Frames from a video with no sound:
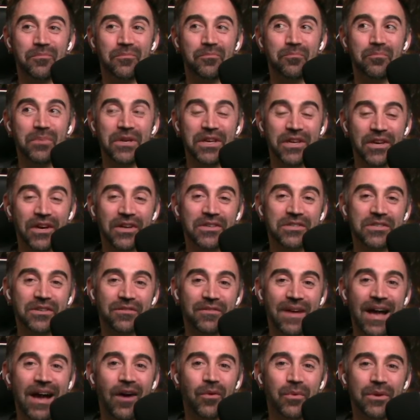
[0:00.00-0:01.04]
because of
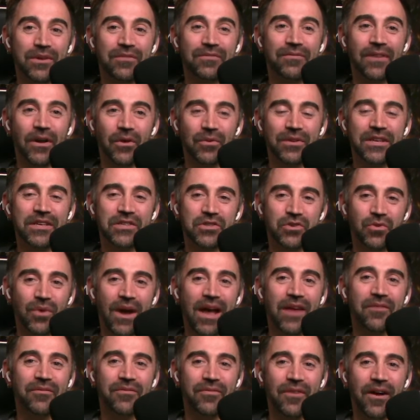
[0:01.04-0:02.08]
how he felt his
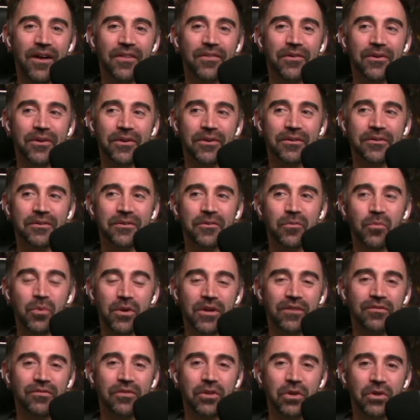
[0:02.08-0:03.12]
grandfather would
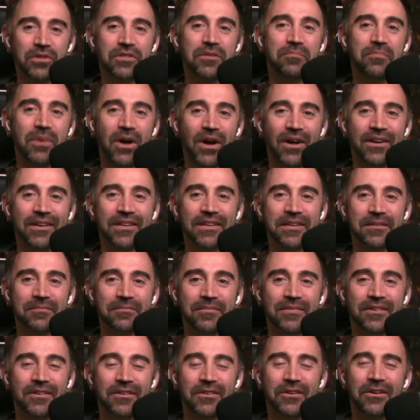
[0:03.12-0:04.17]
have looked upon him.
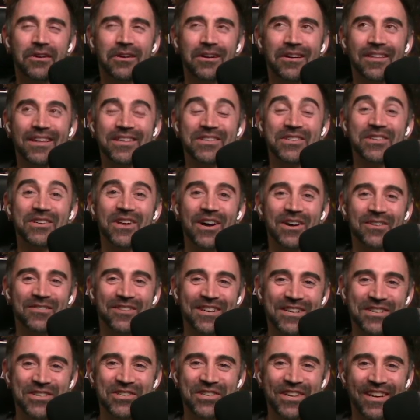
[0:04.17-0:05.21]
Oh, that's
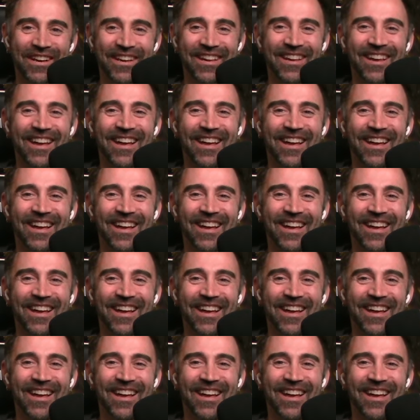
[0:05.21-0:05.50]
gut-wrenching.